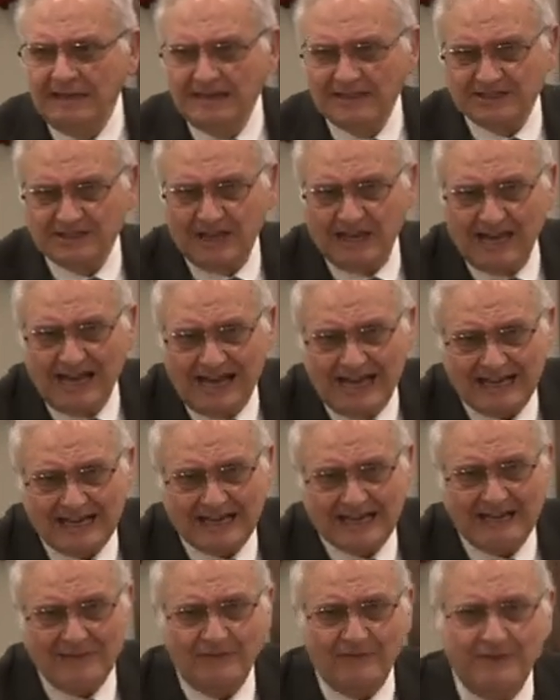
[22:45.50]
is
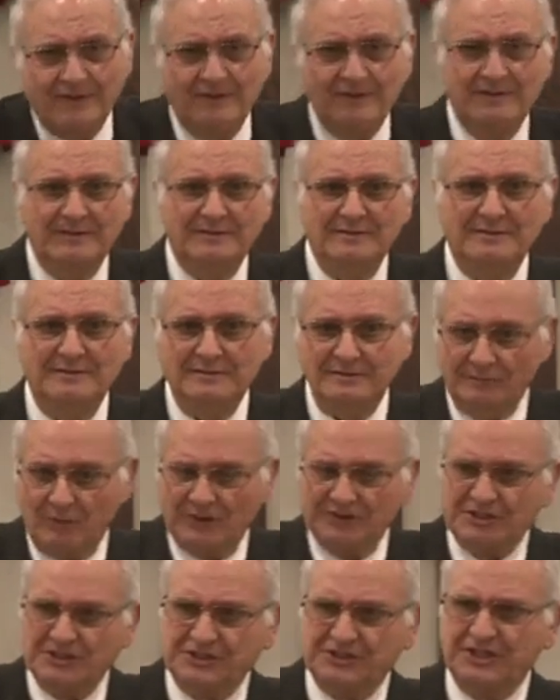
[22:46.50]
alive.
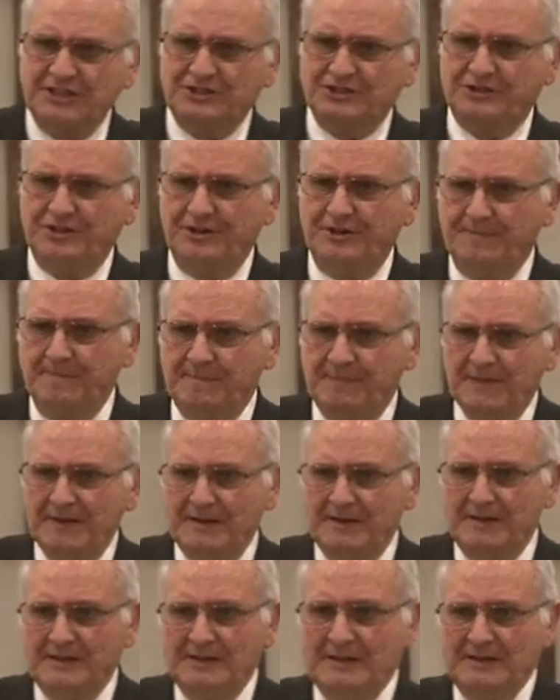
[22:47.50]
What's a cistern?
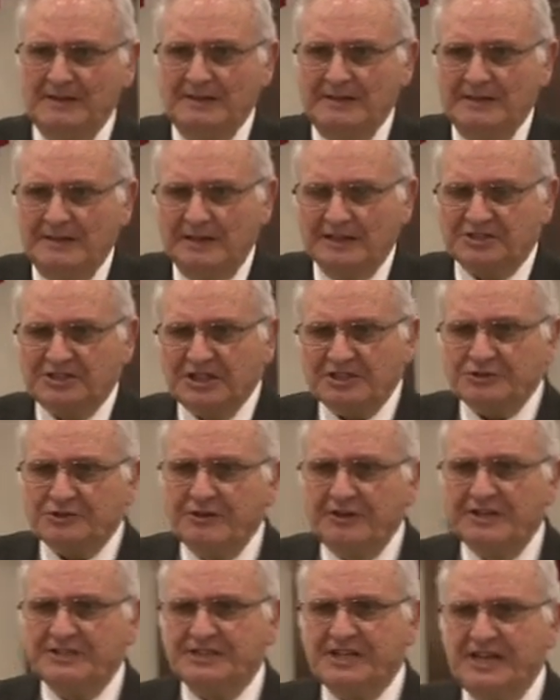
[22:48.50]
A
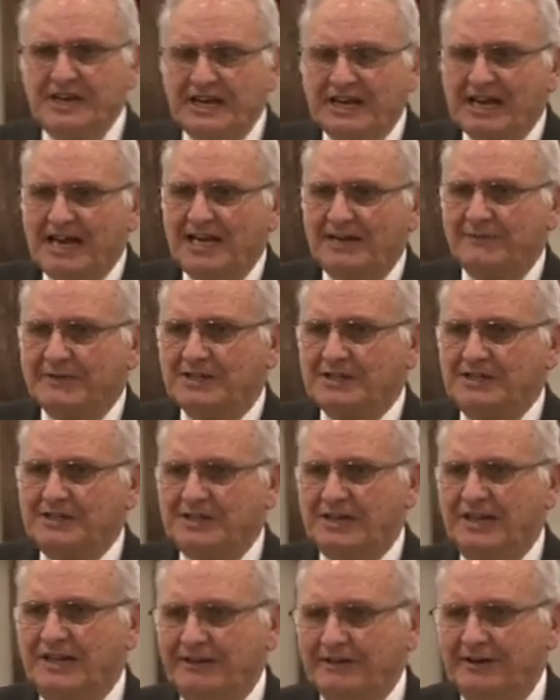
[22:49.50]
cistern is any kind of a
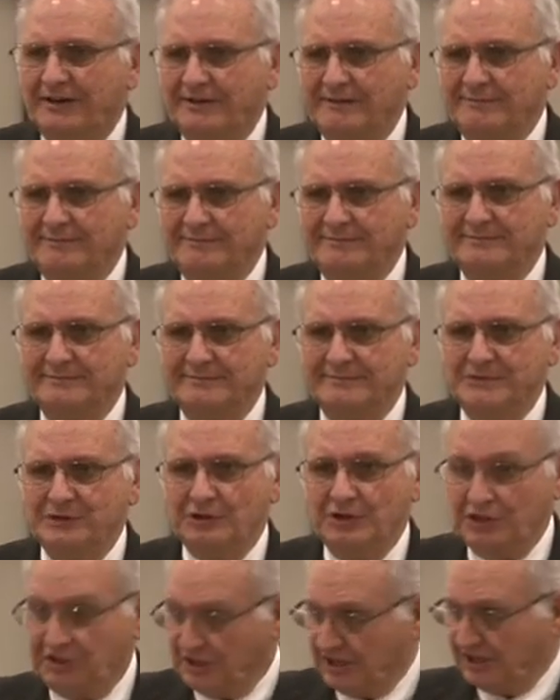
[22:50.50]
container.
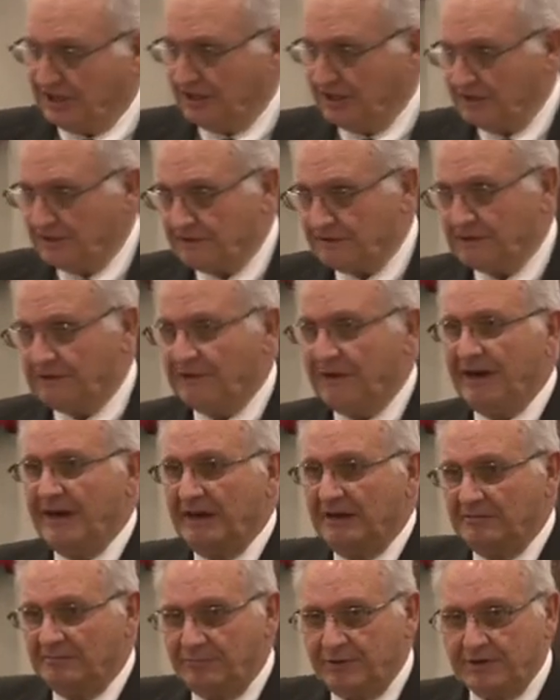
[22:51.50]
You can dig it into the
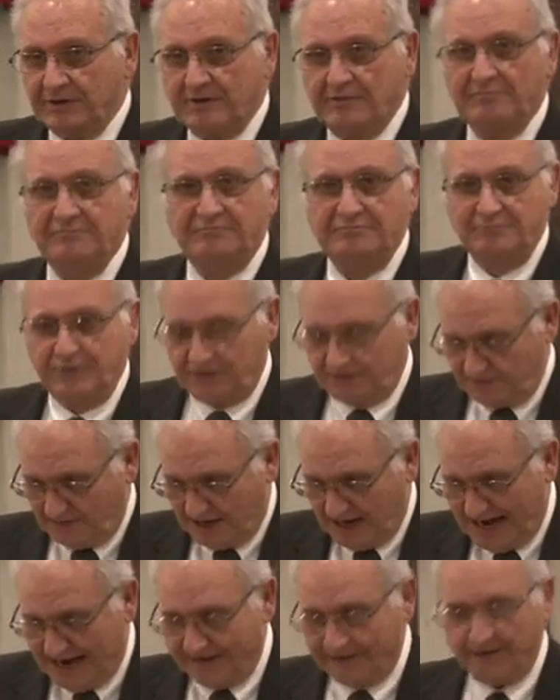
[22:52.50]
ground, put a, put a
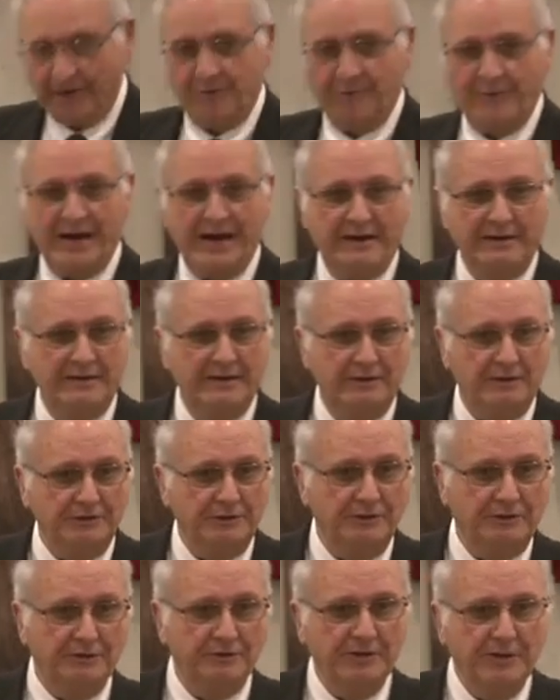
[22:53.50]
liner around it, or
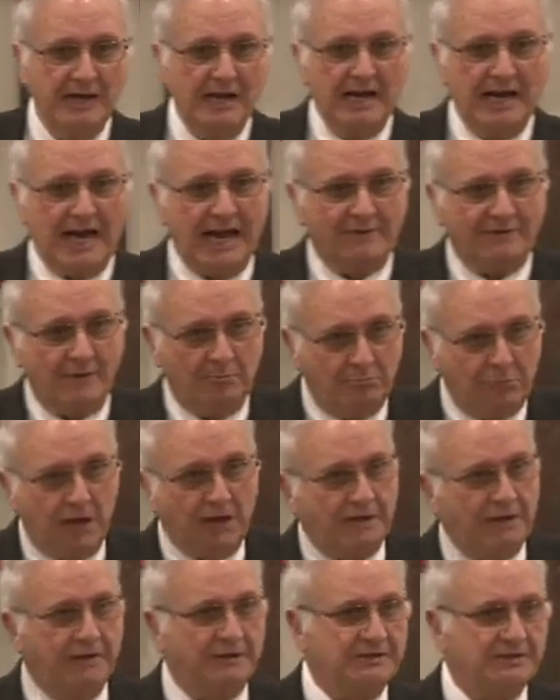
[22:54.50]
you can have a
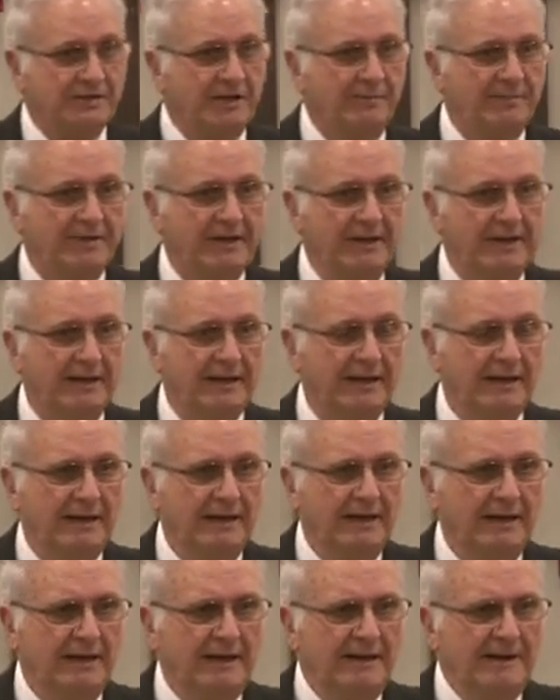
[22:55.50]
bucket or something
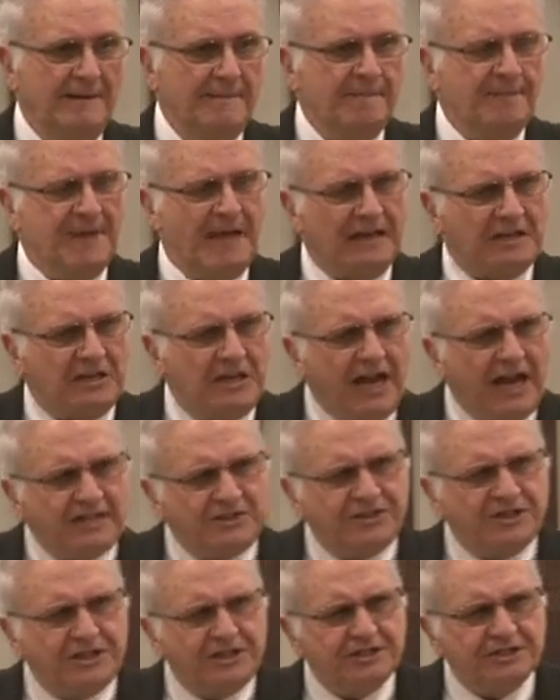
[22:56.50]
that
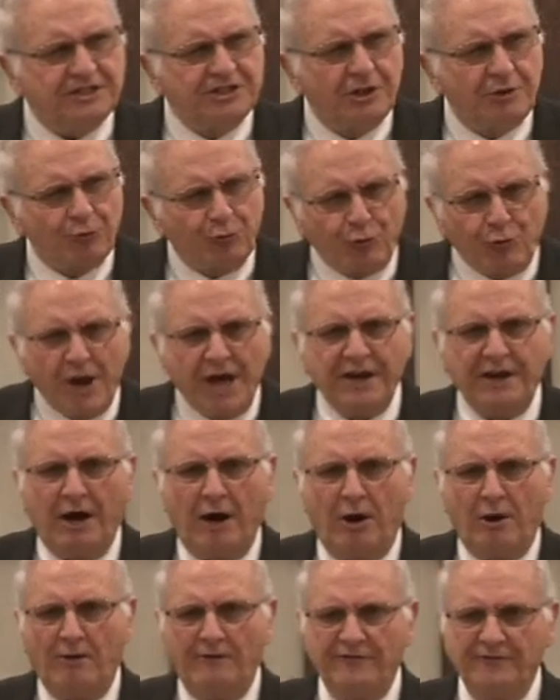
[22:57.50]
catches the
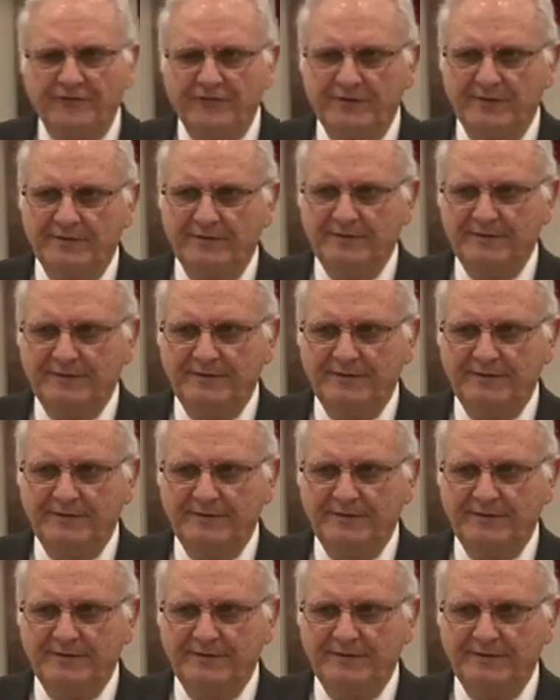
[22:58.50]
runoff